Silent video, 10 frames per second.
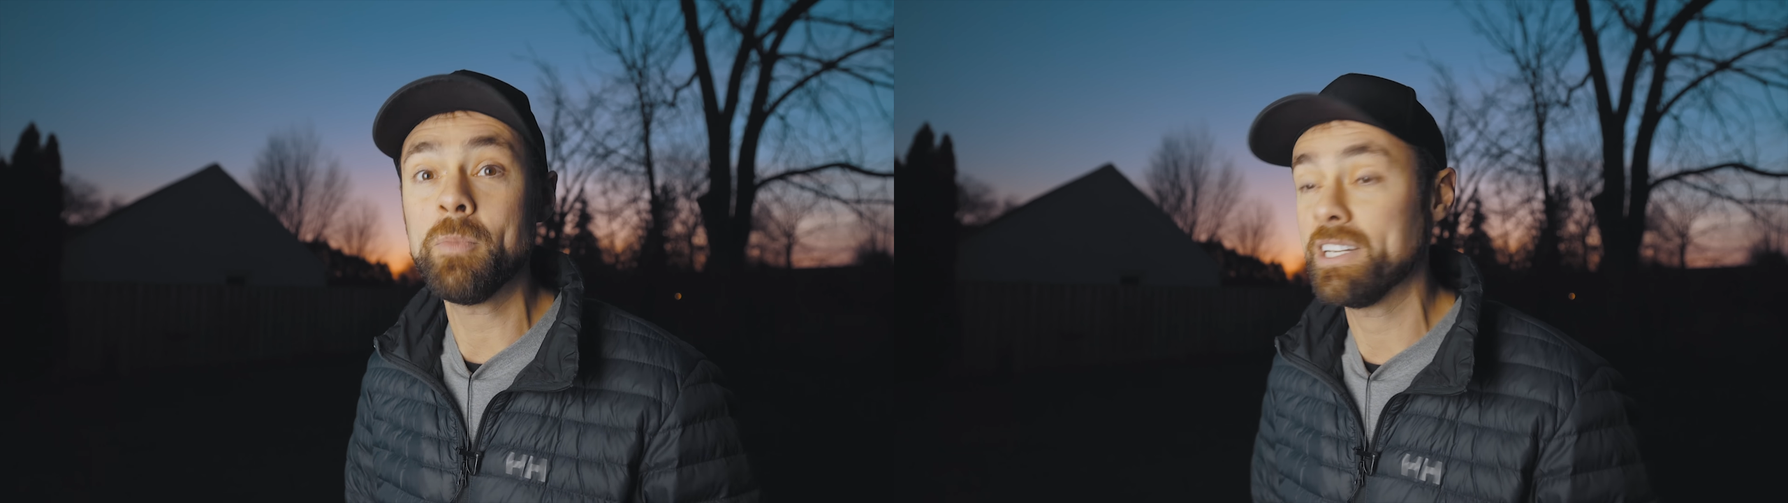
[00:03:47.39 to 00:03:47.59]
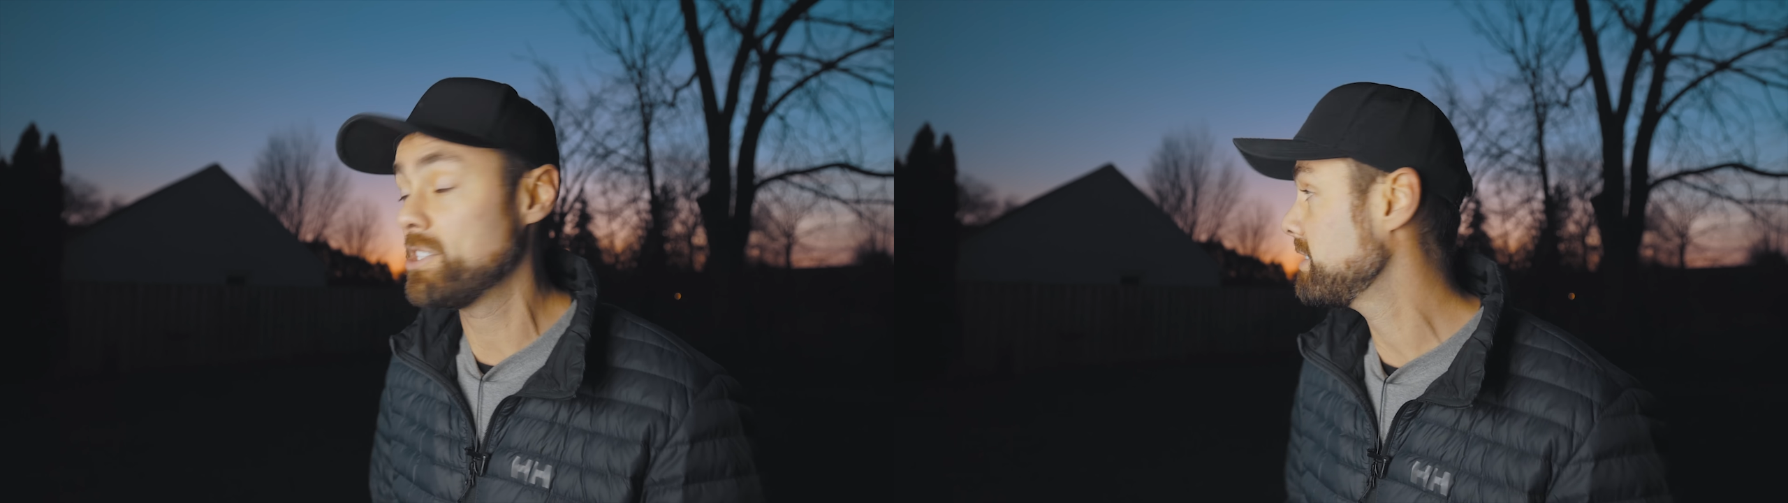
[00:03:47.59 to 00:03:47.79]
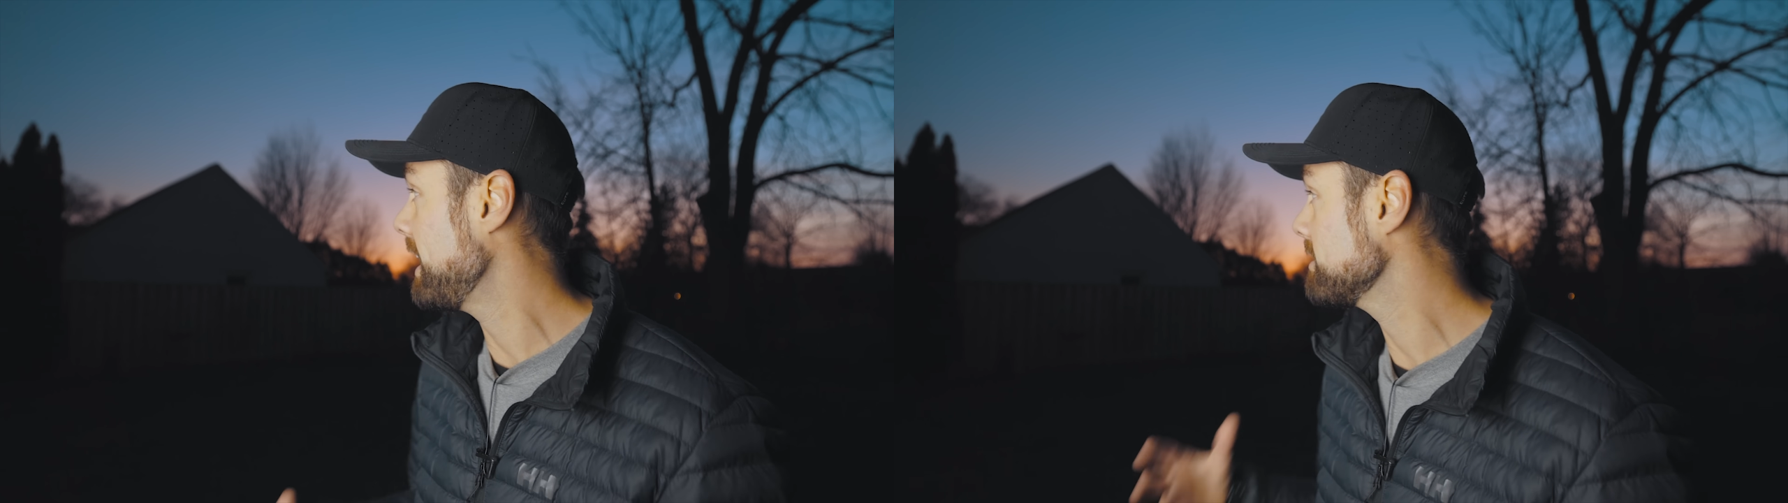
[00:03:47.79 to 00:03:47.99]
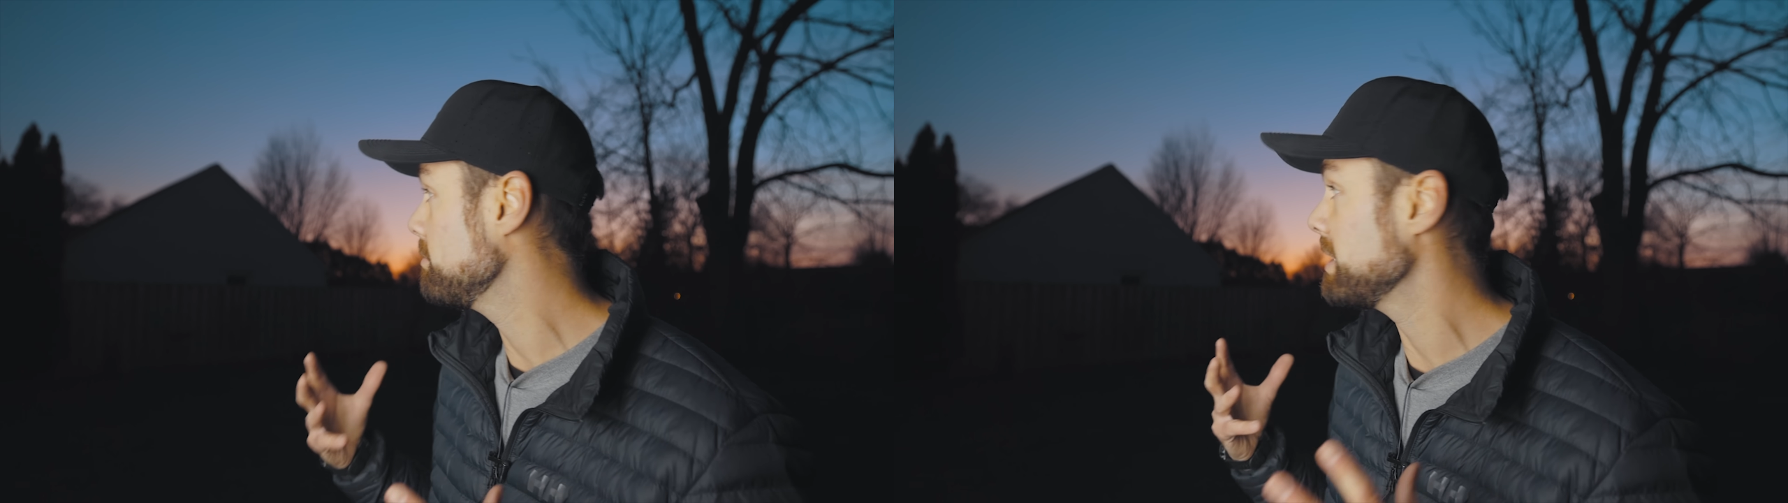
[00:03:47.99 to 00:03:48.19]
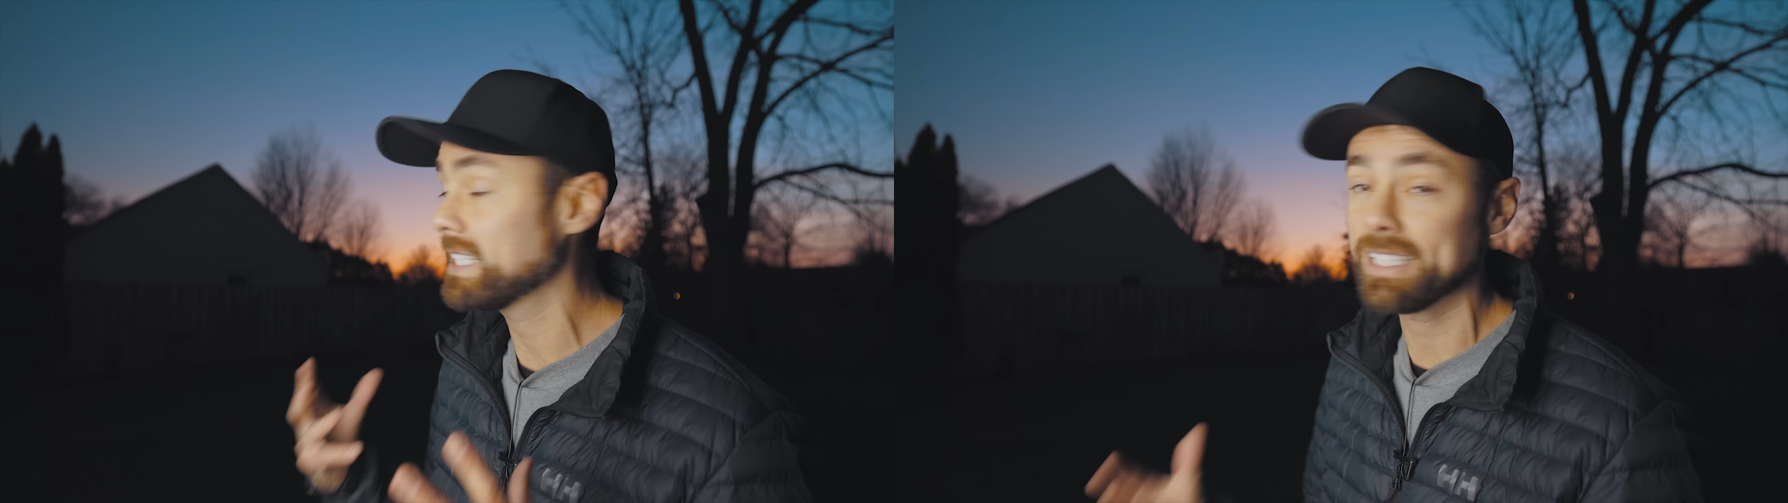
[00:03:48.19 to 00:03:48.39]
and it just hasn't
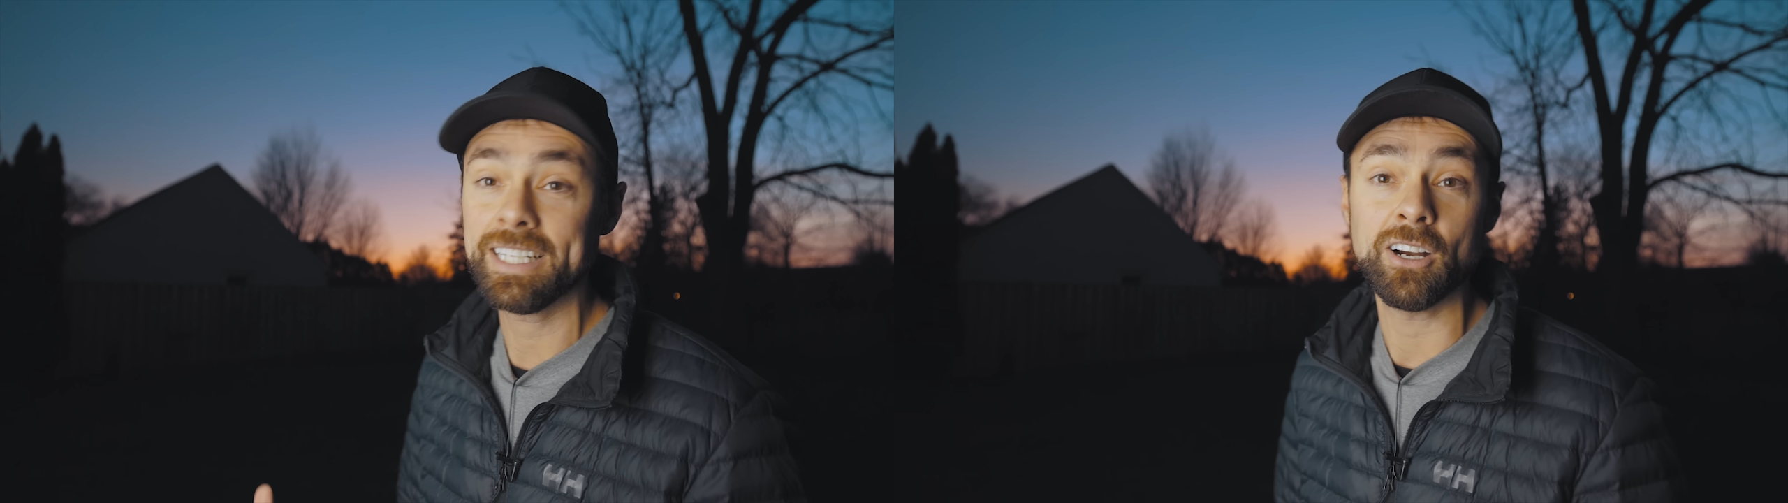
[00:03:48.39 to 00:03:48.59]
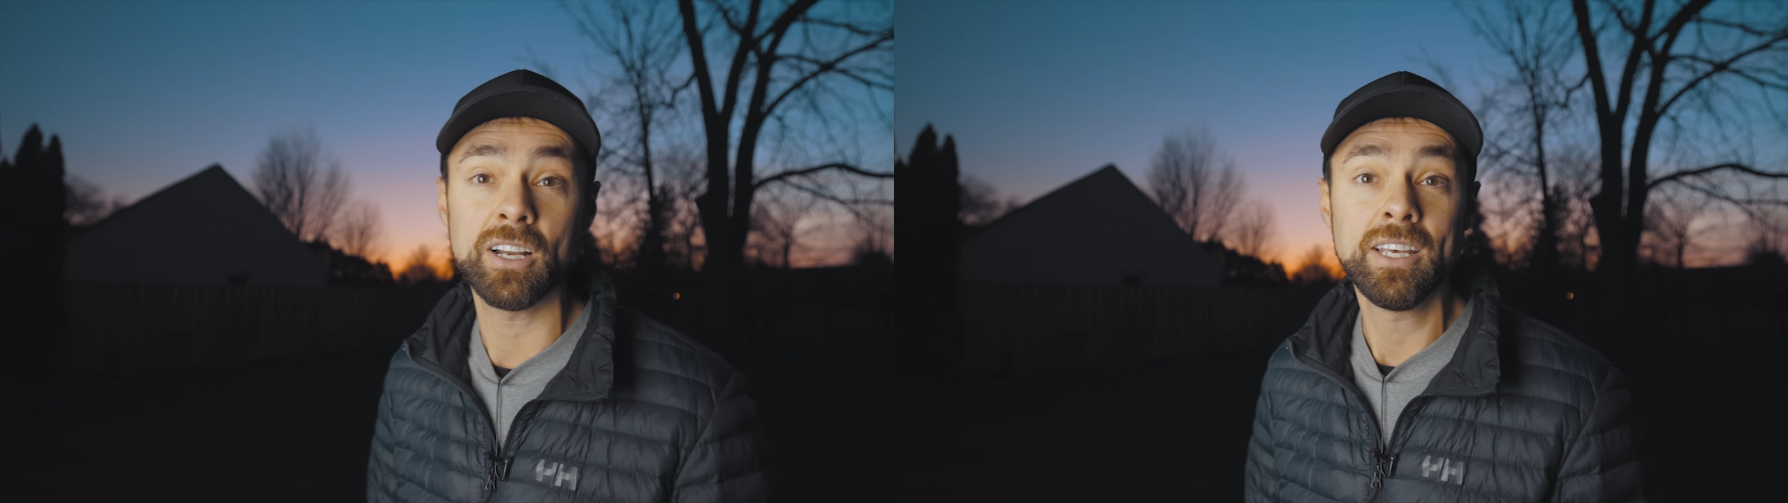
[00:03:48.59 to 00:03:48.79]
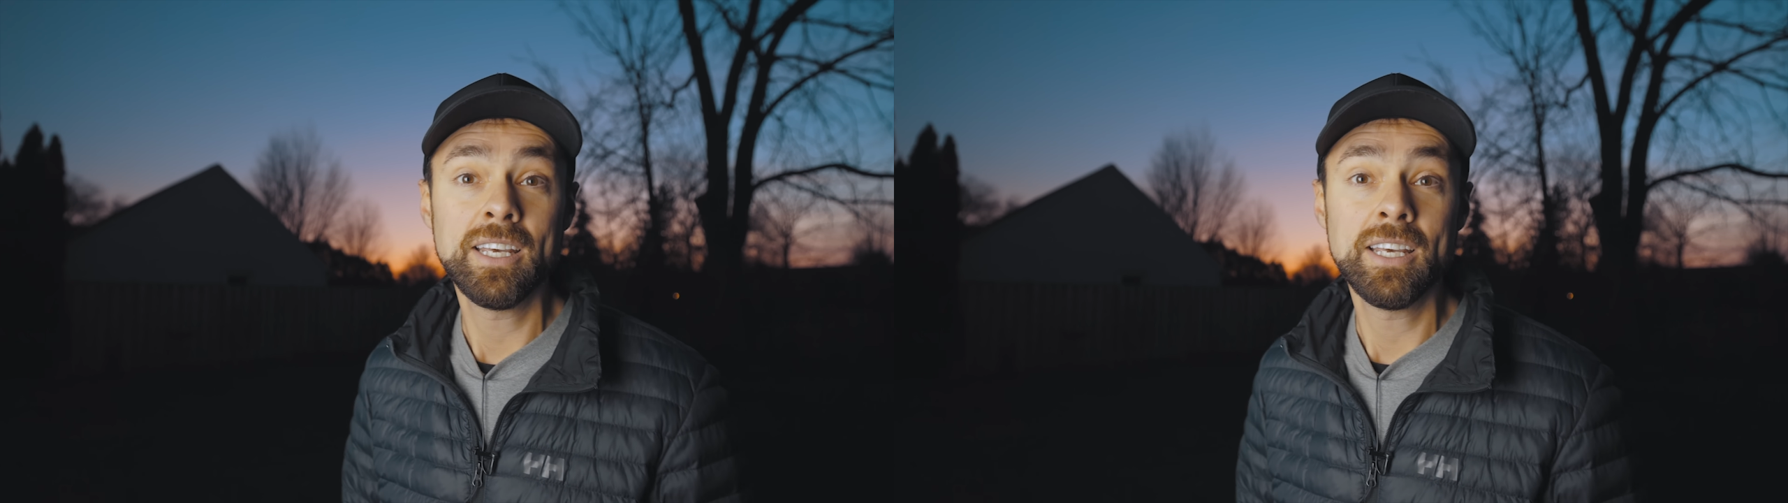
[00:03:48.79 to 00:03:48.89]
been clear.